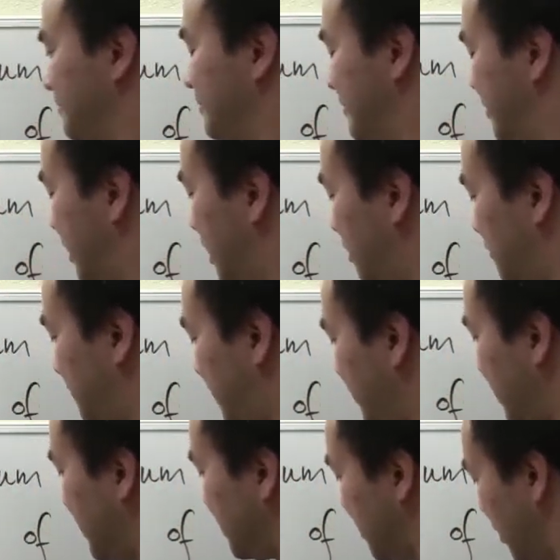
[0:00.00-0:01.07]
So for
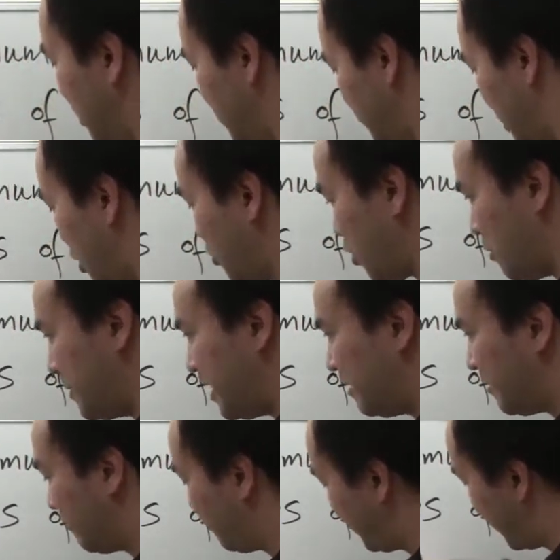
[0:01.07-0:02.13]
this local
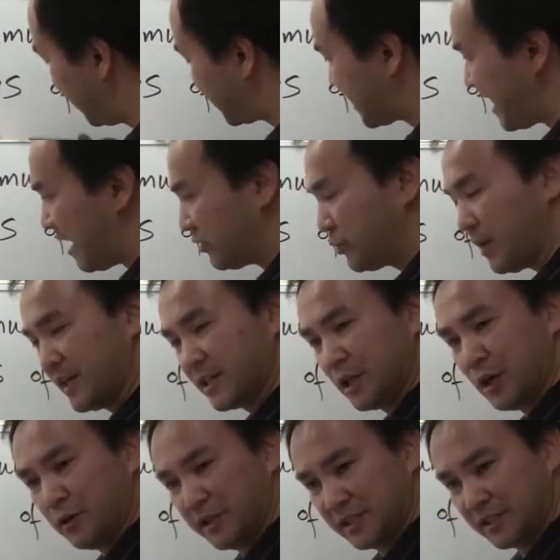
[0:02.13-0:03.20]
minimum, we hits down to as
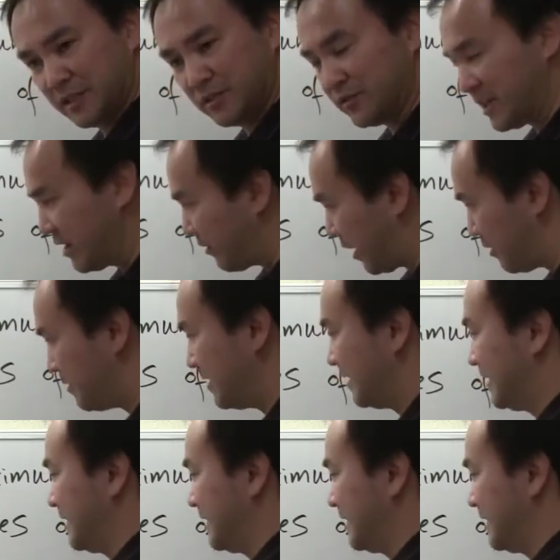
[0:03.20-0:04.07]
low as 0.